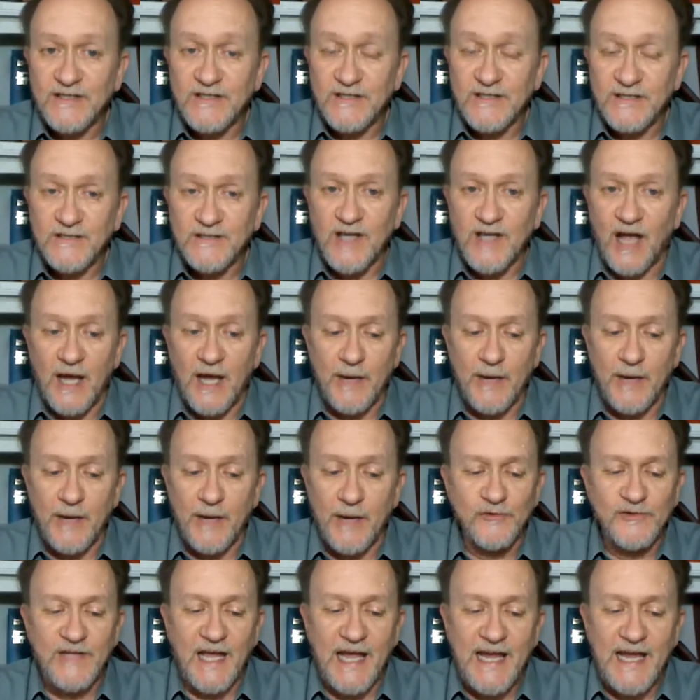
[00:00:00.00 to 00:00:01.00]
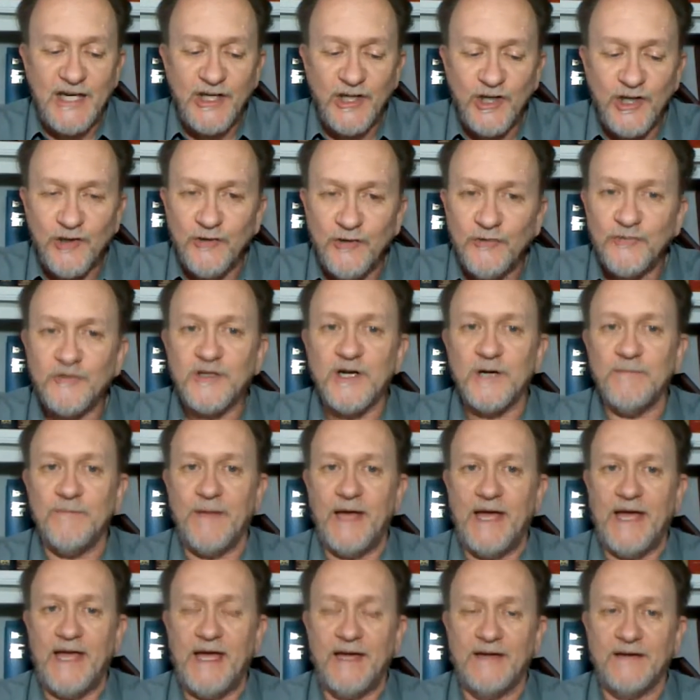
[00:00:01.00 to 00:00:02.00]
disciples a new
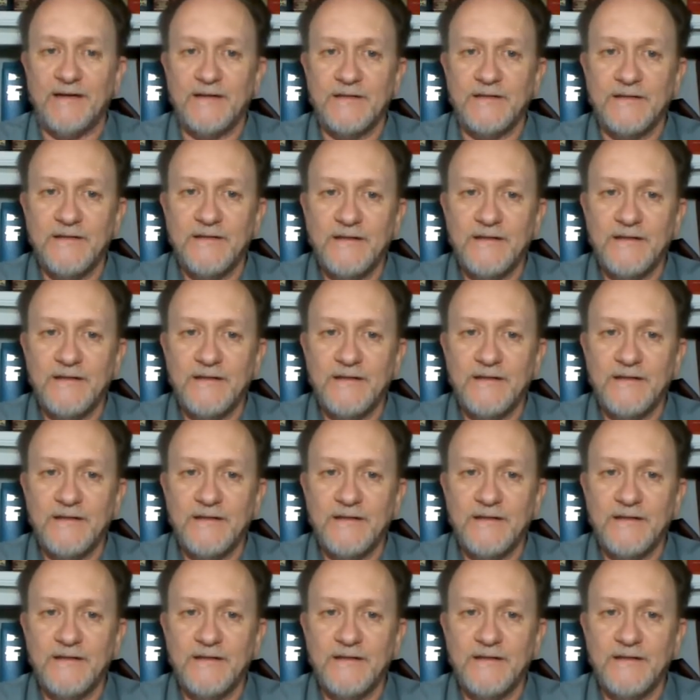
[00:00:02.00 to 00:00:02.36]
command